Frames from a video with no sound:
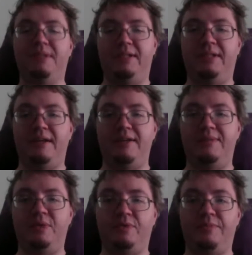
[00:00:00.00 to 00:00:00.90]
that is
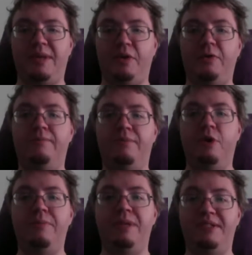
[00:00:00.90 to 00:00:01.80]
sort of my
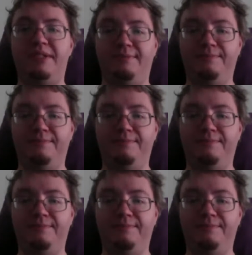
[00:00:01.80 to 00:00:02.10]
home base.